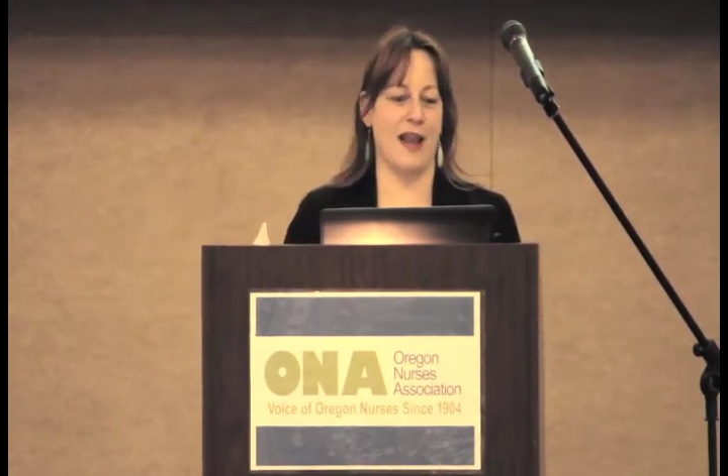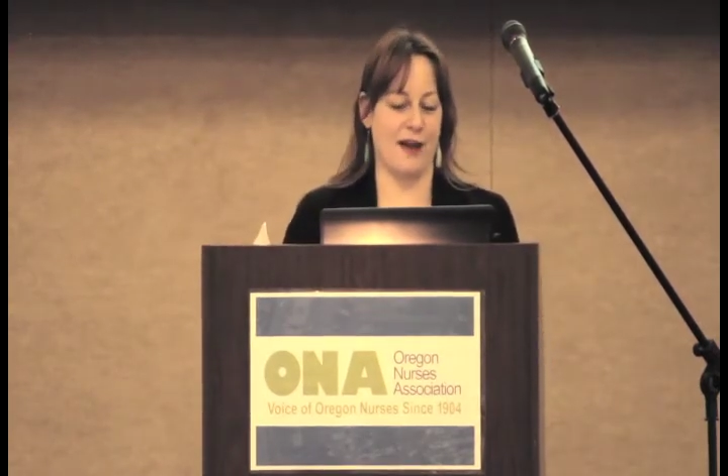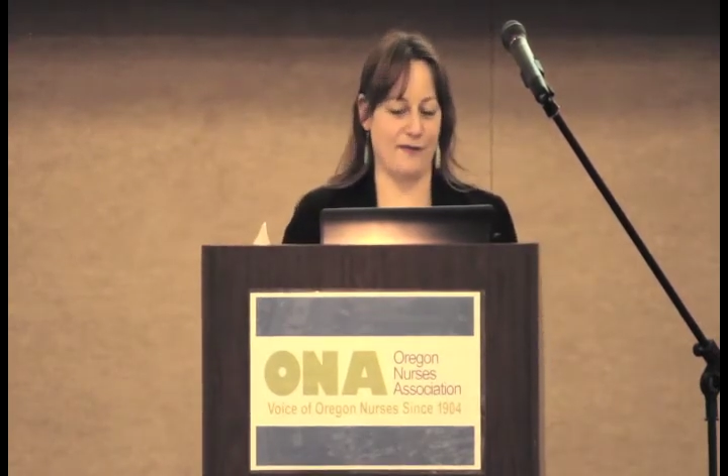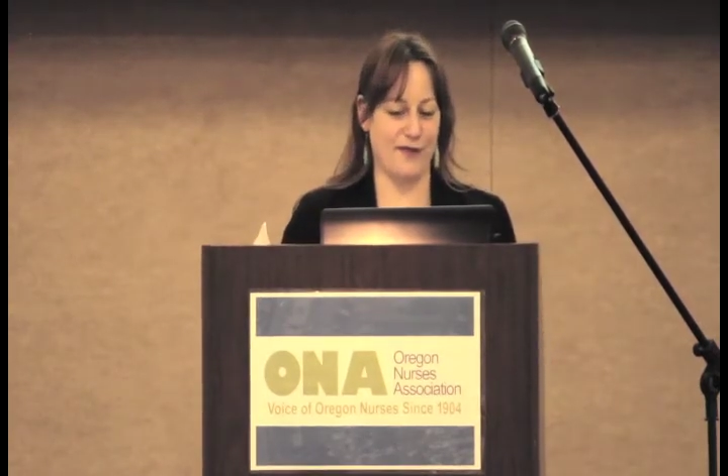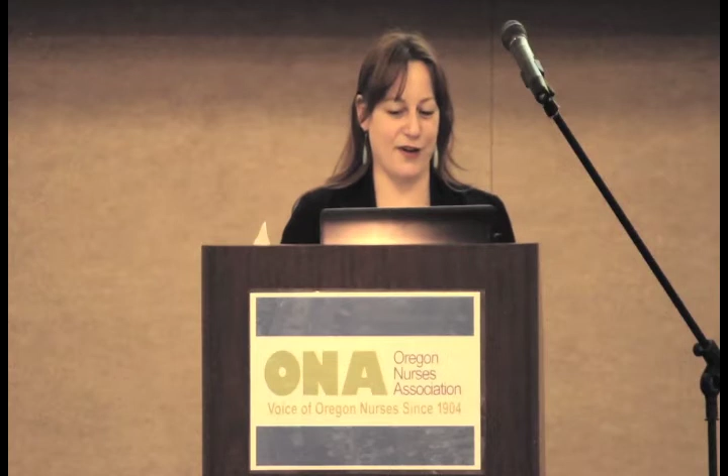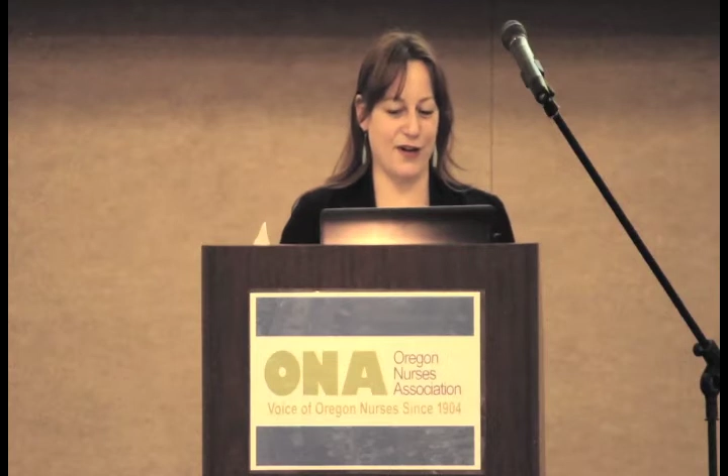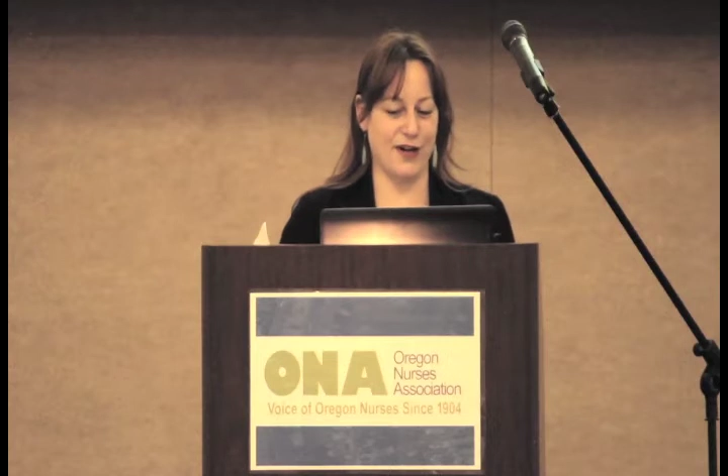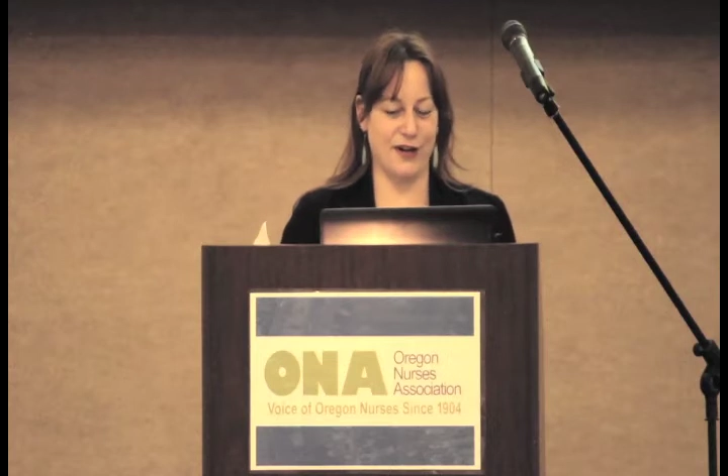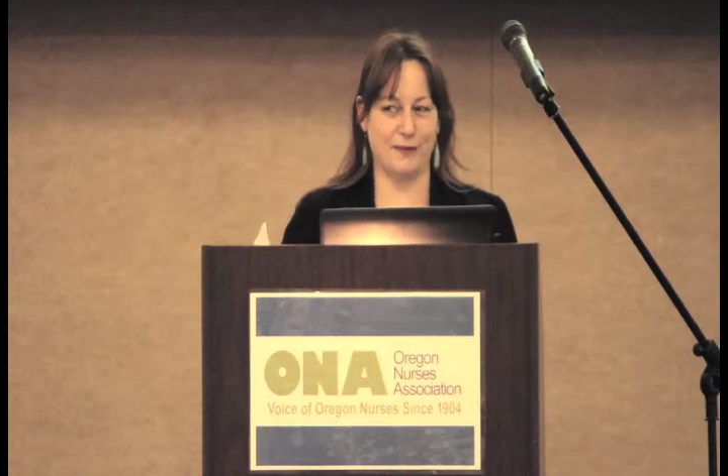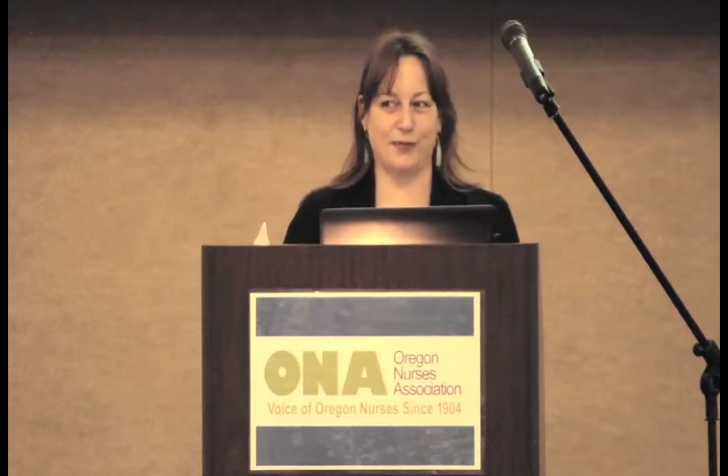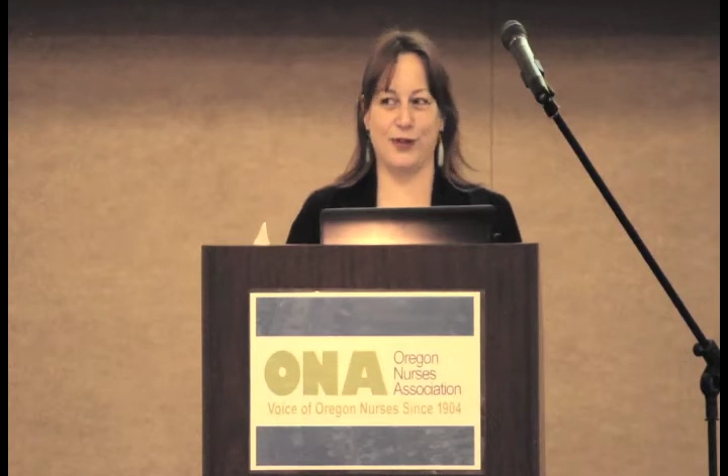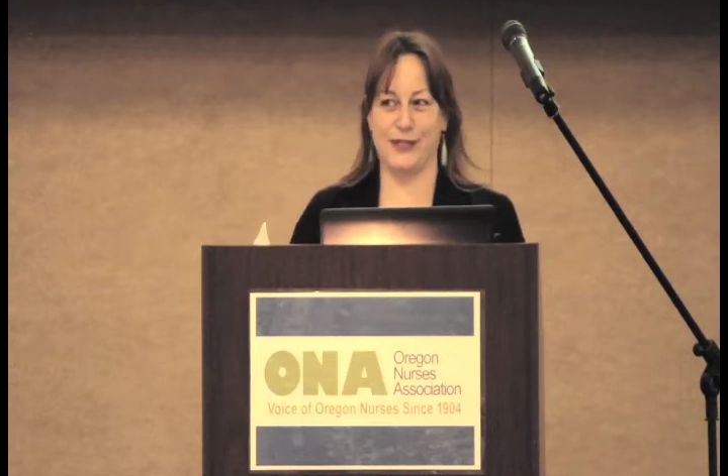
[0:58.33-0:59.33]
never
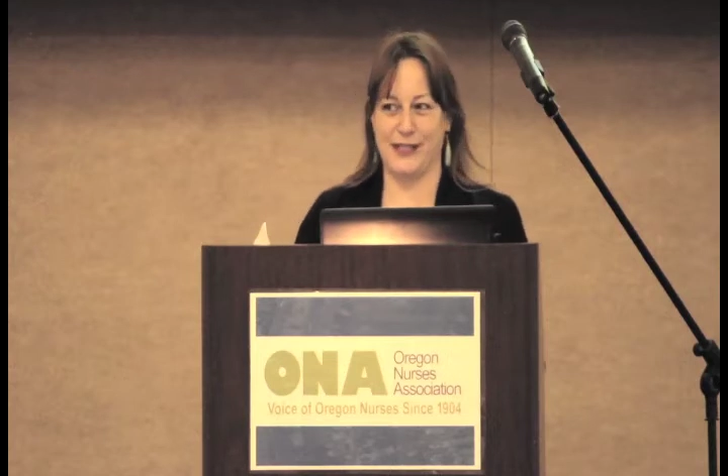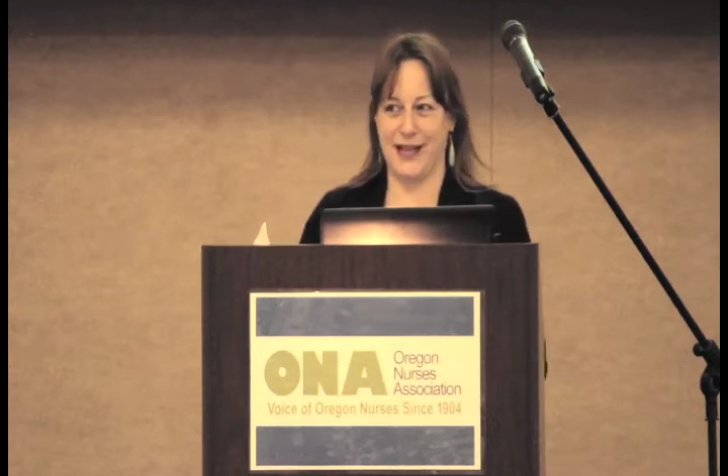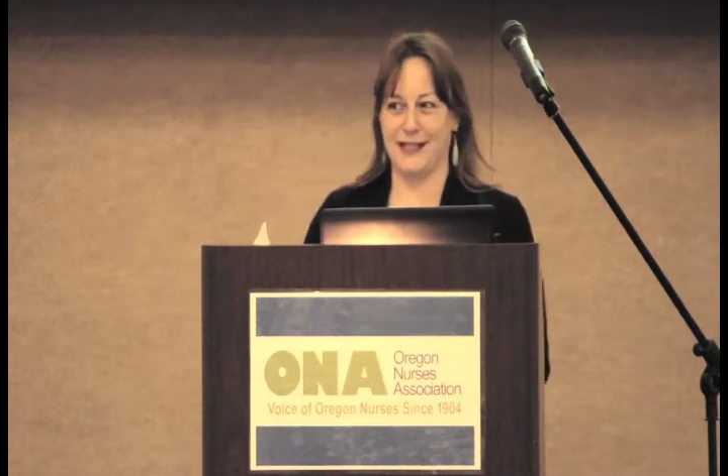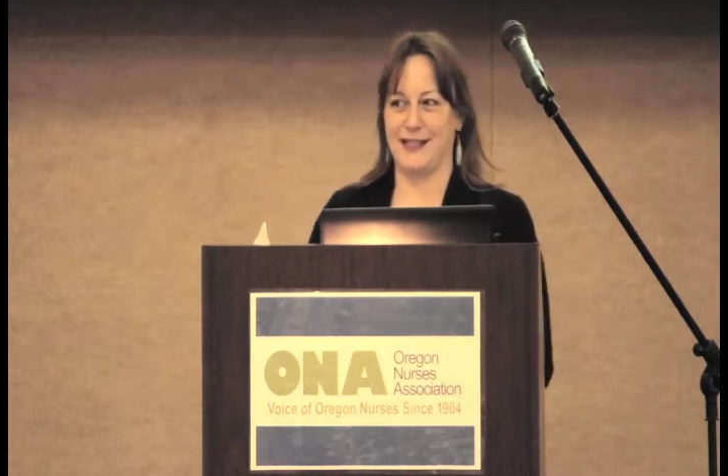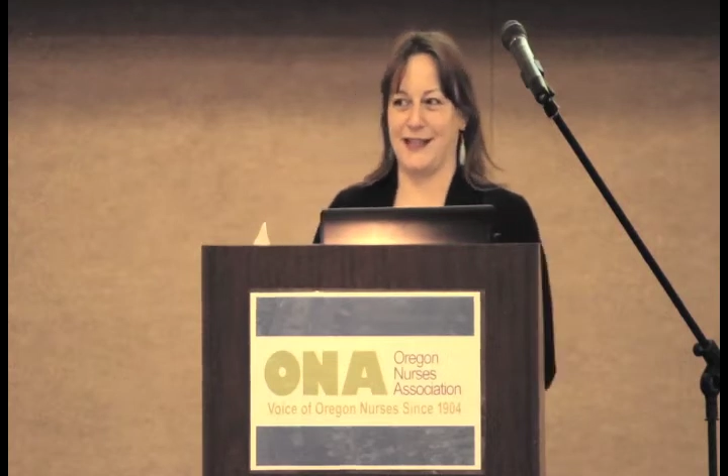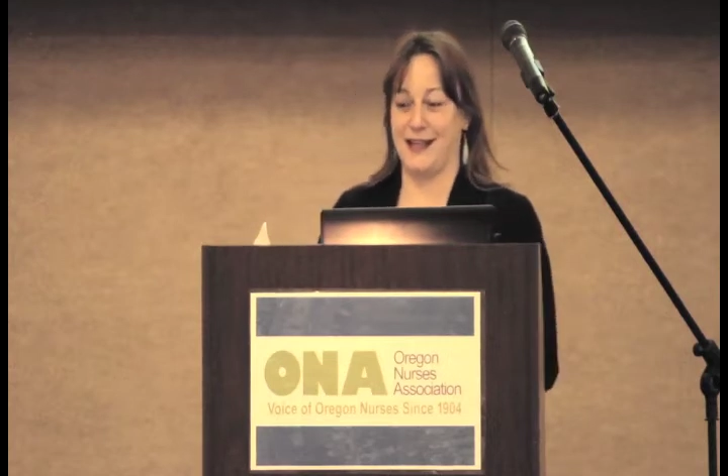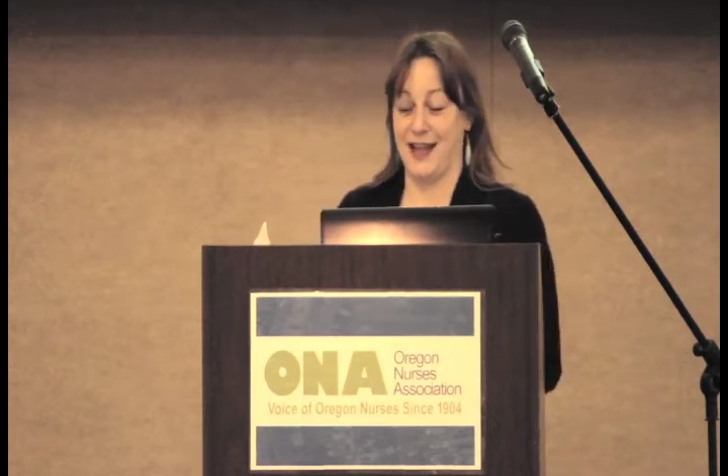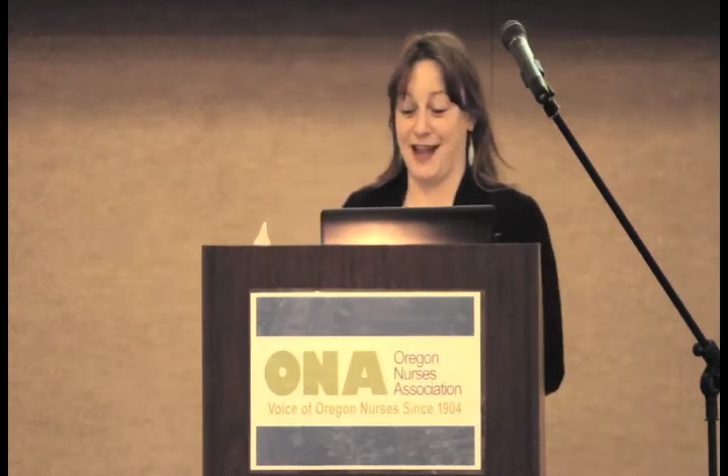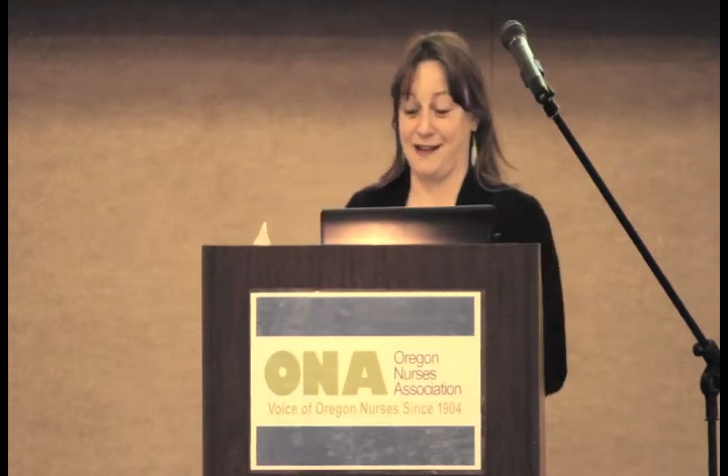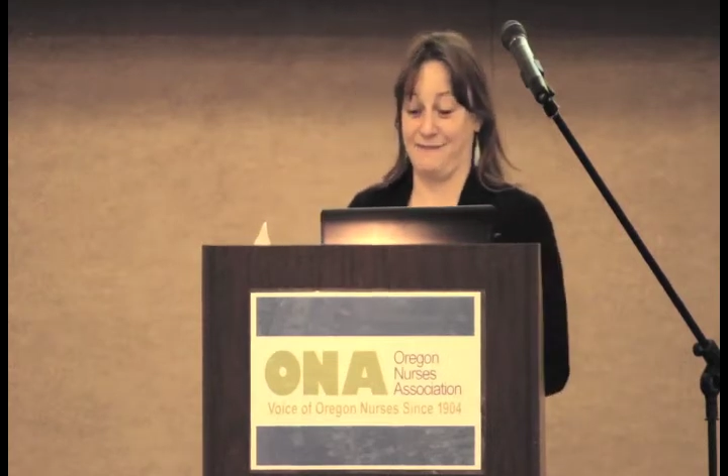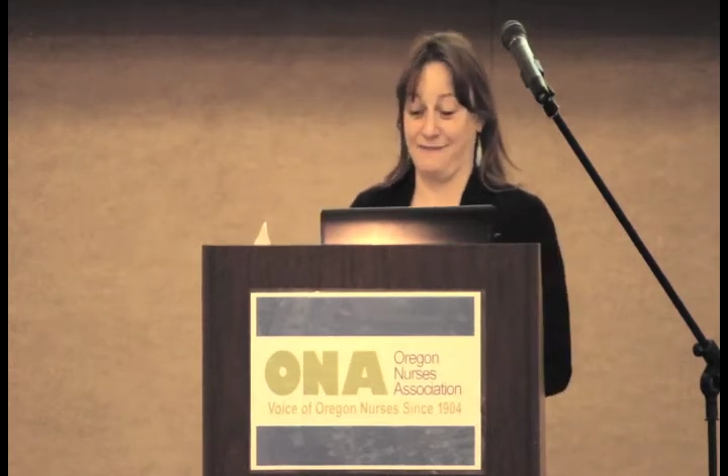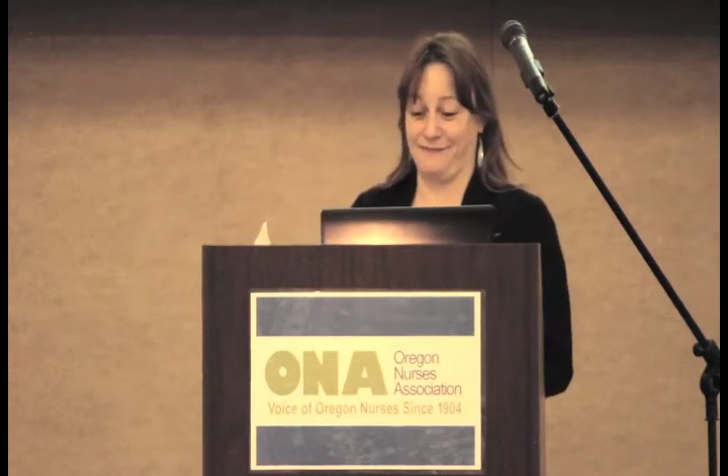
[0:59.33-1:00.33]
present
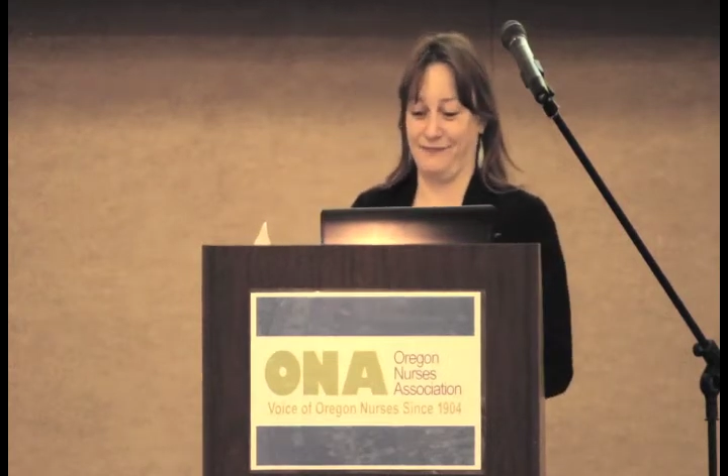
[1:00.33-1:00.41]
again.